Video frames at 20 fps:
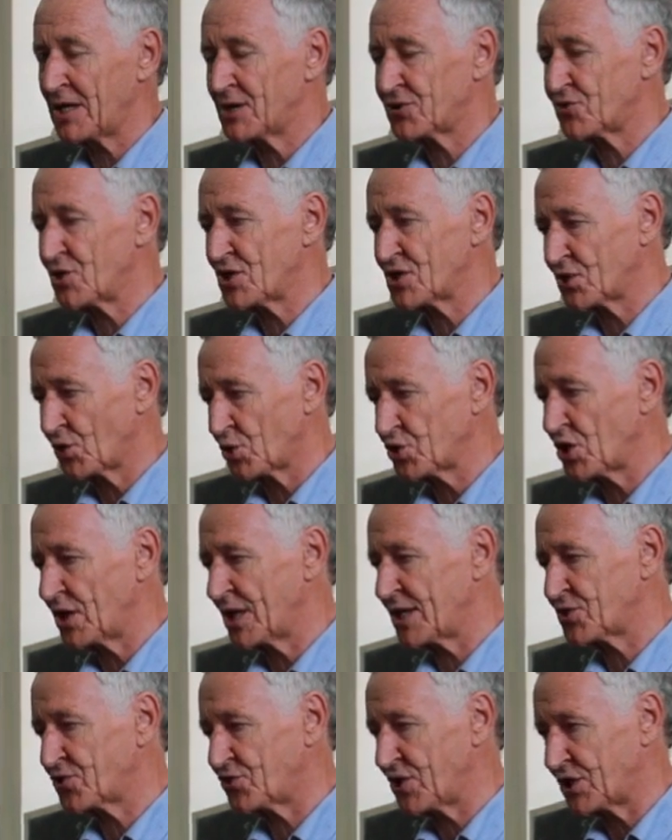history, social
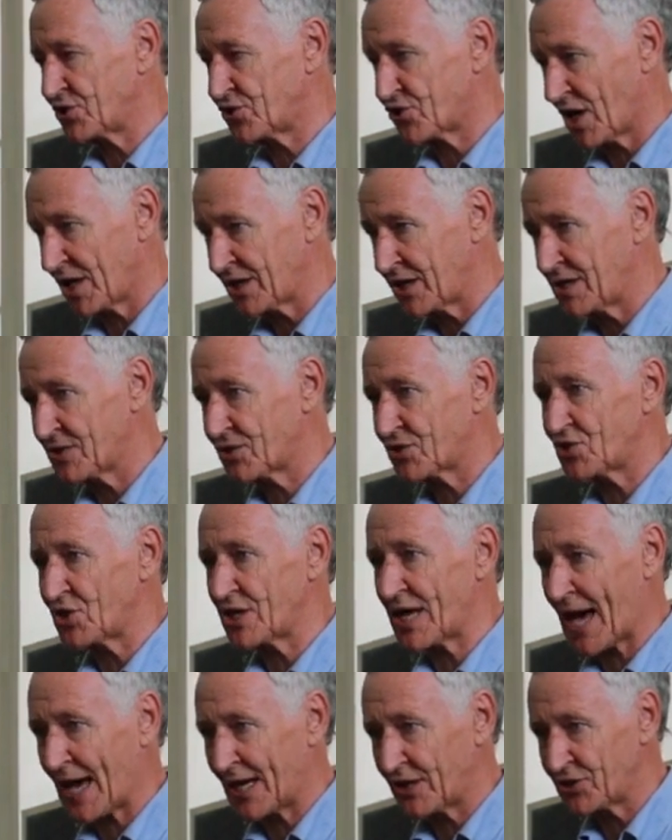history, drug
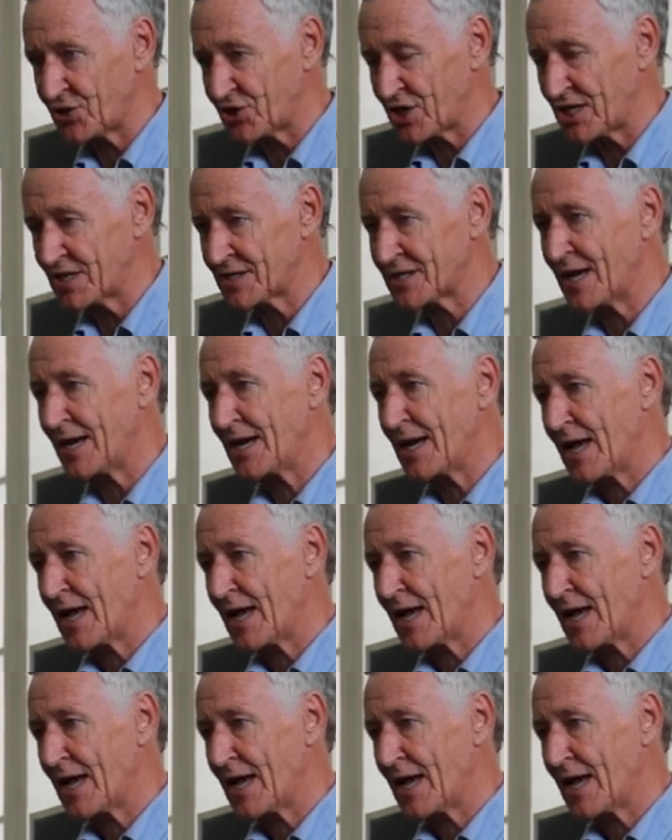history, allergies,